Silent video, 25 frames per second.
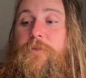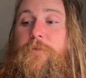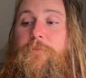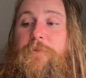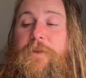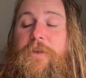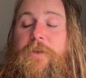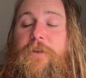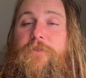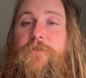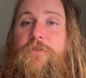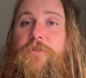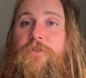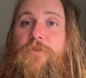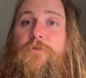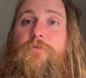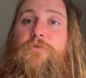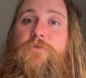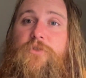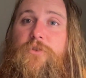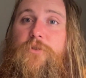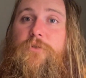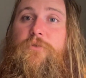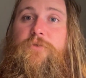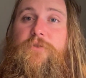Because you
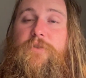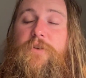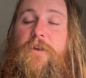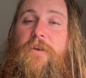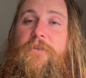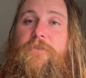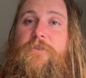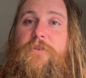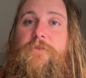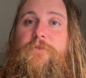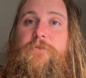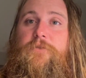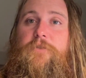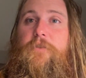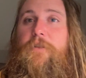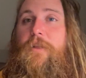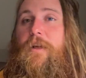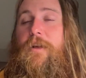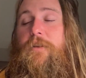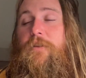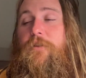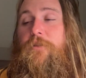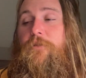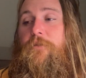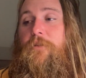choose not to
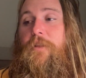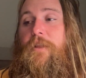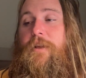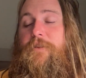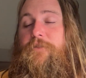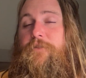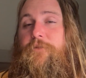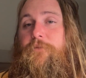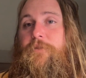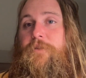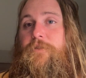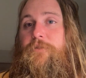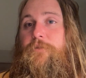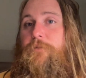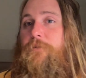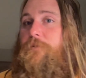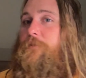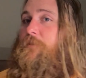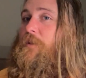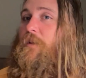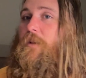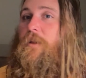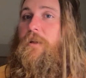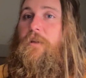utilize the resource,